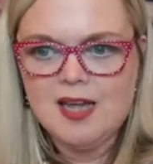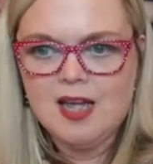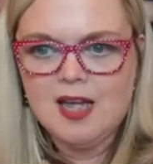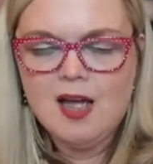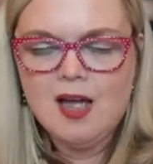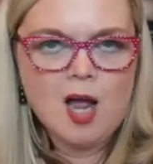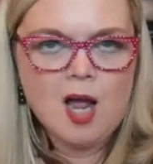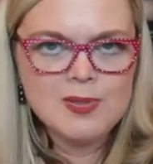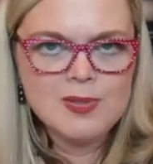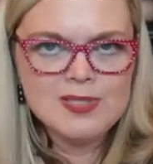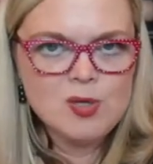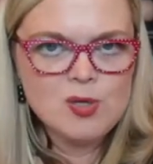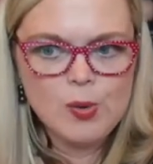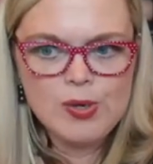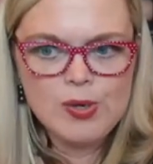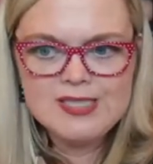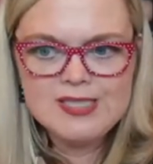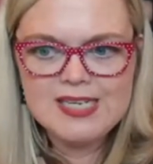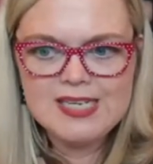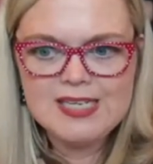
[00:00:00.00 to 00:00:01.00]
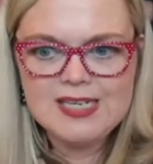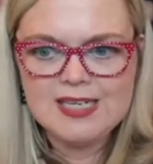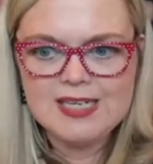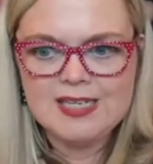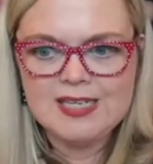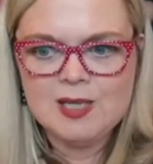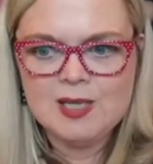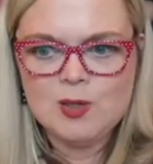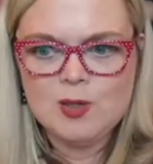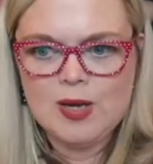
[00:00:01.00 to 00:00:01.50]
I was going to get it
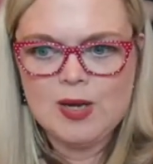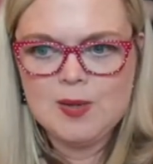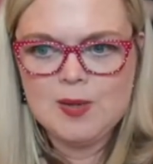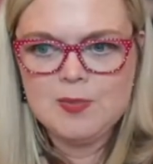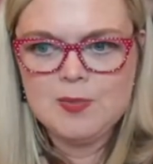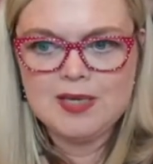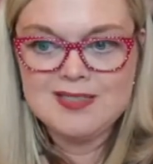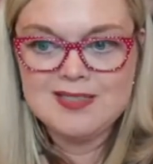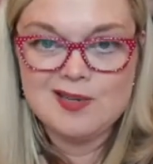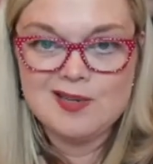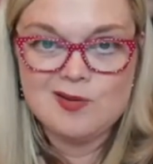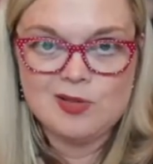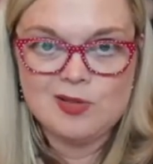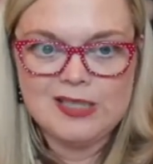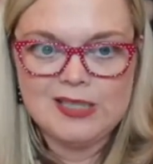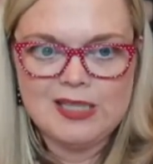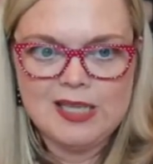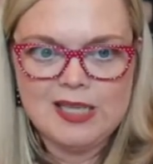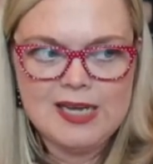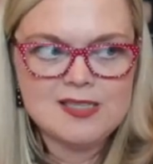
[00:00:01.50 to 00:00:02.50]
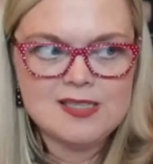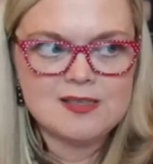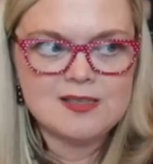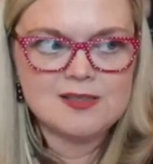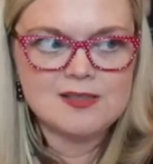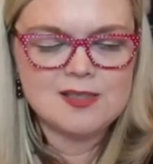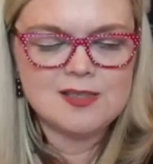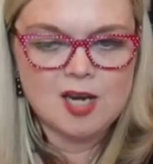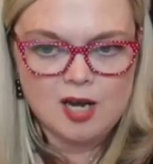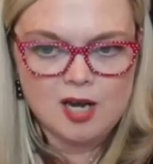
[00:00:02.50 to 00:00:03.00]
anyway because I really liked the
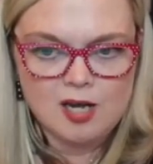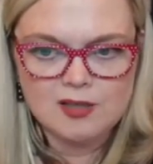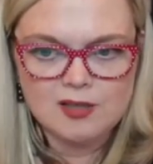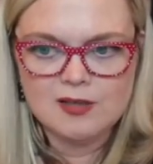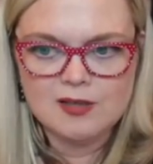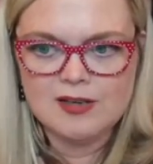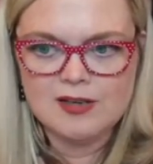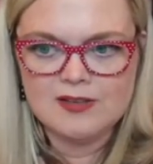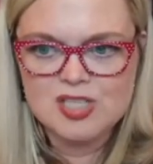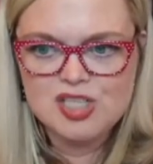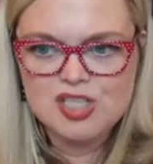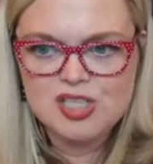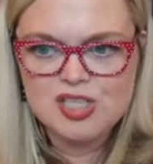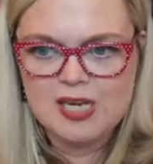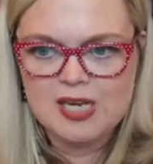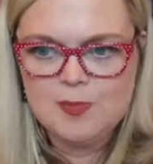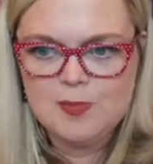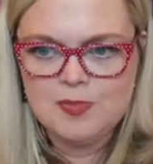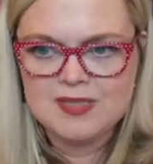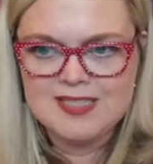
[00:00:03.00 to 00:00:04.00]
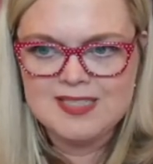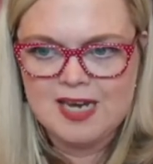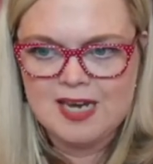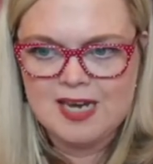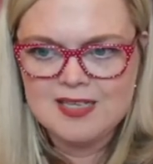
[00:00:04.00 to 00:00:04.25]
color and the shape and size